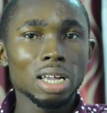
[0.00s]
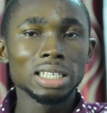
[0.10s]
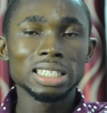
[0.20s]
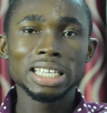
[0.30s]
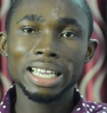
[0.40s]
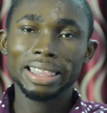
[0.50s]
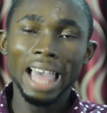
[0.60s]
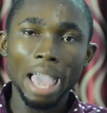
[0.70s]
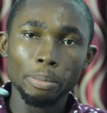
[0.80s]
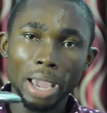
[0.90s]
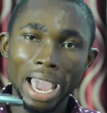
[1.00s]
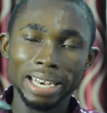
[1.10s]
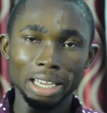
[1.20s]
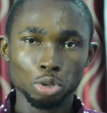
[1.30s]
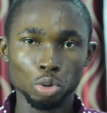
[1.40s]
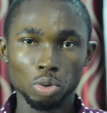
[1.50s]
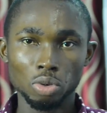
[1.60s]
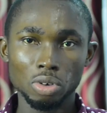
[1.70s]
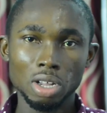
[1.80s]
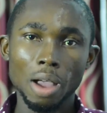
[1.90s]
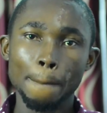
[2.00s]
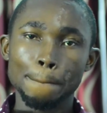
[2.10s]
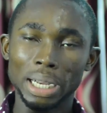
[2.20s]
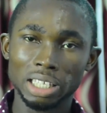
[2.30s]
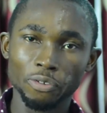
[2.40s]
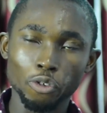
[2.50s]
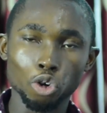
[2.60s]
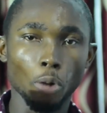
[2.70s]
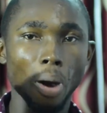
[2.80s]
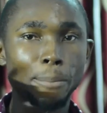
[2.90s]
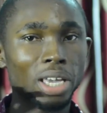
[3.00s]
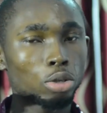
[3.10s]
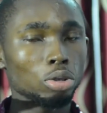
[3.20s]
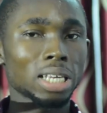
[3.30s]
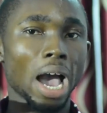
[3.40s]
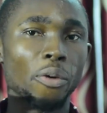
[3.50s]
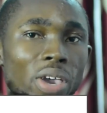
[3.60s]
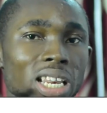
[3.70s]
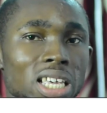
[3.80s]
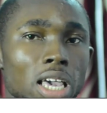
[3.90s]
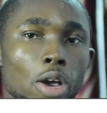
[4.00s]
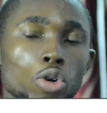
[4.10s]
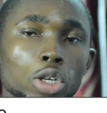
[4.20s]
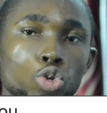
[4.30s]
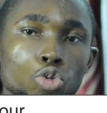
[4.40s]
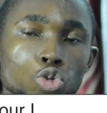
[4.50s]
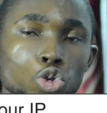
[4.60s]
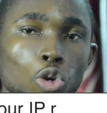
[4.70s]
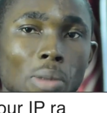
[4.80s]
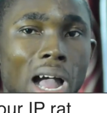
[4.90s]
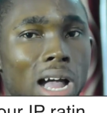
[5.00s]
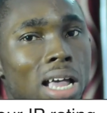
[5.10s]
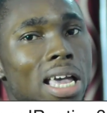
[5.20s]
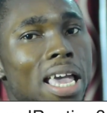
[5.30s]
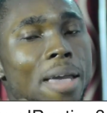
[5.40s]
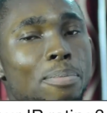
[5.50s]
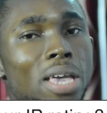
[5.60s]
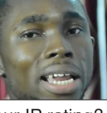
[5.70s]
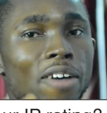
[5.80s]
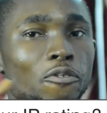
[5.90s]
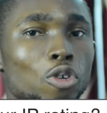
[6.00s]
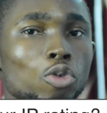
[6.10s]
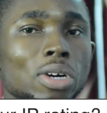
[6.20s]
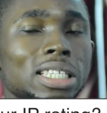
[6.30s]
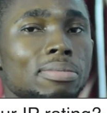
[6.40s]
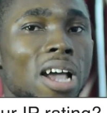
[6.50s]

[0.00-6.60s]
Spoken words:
nti time era so but phone no more be so that when you only tune so ma if you are phone went in